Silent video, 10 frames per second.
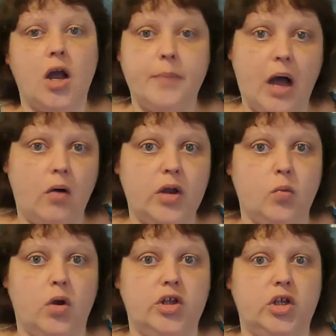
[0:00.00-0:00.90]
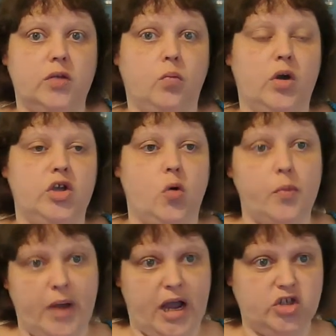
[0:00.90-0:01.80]
about and what your
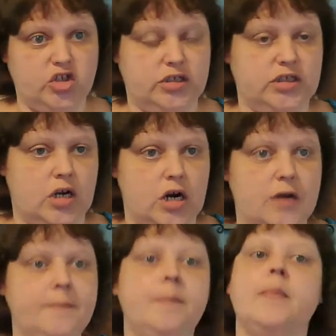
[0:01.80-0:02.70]
passions are.